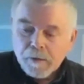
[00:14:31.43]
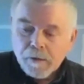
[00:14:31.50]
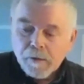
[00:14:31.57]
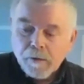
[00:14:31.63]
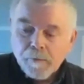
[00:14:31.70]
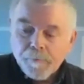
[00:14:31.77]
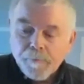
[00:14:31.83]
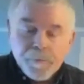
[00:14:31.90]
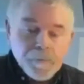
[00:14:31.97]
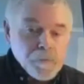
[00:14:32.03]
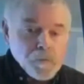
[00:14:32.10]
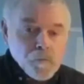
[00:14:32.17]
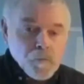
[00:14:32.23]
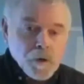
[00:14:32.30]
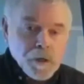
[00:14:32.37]

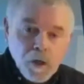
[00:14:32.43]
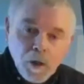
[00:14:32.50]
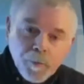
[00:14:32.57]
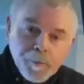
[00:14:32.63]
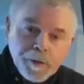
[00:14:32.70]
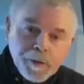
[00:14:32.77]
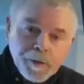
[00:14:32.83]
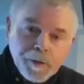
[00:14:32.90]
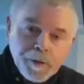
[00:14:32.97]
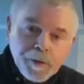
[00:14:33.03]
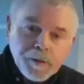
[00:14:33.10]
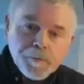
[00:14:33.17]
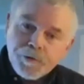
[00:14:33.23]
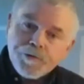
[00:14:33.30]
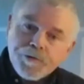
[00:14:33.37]
We're helping
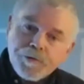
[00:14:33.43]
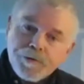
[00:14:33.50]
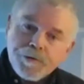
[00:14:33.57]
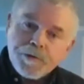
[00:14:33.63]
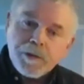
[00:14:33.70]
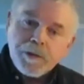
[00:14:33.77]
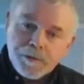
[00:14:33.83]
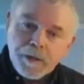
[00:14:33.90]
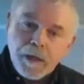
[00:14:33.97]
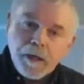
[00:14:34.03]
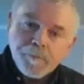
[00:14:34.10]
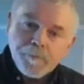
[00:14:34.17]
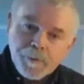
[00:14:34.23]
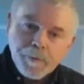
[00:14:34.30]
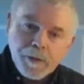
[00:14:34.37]
producers
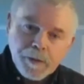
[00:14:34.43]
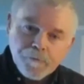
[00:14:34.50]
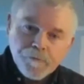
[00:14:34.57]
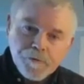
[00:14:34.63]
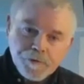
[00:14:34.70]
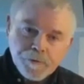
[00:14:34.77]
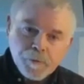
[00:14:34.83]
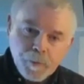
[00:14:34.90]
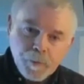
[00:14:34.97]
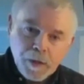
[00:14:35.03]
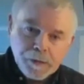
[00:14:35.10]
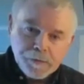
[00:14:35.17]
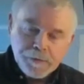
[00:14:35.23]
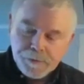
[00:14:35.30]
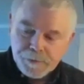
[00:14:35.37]
adopt
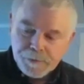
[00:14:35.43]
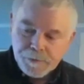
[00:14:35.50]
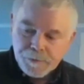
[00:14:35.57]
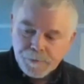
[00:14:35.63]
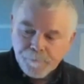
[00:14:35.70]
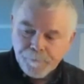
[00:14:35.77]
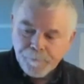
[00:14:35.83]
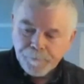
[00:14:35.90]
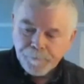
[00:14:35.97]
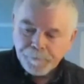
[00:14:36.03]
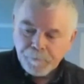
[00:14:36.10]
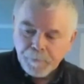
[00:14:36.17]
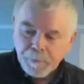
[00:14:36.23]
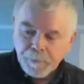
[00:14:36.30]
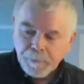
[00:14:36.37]
beneficial practices.
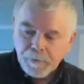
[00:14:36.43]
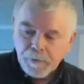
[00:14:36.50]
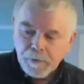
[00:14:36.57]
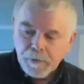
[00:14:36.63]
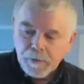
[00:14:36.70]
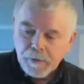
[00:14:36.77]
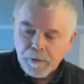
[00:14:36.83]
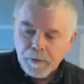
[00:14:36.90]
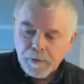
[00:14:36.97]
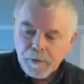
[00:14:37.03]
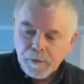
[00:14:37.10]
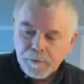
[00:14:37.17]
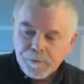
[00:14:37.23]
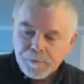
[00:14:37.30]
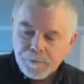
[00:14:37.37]

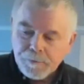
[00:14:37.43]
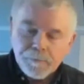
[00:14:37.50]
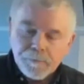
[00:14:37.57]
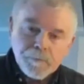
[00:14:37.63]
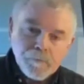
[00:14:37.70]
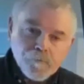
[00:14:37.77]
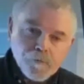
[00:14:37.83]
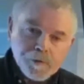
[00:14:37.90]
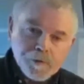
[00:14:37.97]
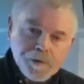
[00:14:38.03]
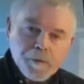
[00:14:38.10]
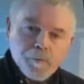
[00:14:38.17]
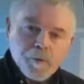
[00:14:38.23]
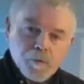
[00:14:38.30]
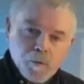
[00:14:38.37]
And for
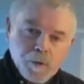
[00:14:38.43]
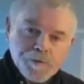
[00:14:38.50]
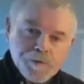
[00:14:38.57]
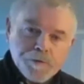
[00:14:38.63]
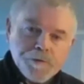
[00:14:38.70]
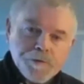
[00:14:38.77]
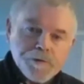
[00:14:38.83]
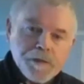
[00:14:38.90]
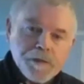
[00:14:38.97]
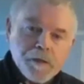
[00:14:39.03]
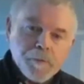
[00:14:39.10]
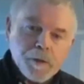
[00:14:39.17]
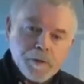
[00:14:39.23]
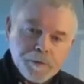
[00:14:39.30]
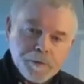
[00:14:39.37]
example, Western
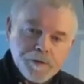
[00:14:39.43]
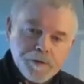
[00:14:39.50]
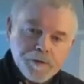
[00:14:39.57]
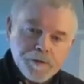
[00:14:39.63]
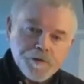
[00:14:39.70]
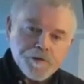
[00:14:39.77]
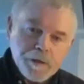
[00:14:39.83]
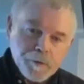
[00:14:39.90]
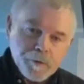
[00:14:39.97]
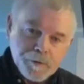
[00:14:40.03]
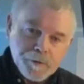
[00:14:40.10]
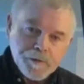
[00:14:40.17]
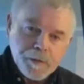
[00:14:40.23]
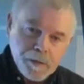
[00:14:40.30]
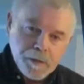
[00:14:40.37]
Sustainability
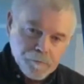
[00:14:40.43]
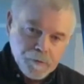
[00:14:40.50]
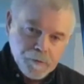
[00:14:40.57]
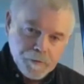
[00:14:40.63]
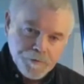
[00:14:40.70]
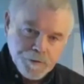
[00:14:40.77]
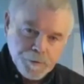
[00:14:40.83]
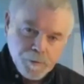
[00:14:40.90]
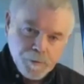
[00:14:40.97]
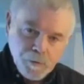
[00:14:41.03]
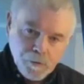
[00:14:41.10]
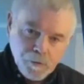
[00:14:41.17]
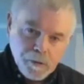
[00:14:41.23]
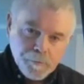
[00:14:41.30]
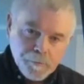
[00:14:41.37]
Exchange with its native energy
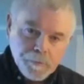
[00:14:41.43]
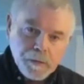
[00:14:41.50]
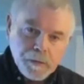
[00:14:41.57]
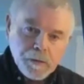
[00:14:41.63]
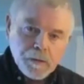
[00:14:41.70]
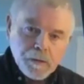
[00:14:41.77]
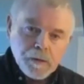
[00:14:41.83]
program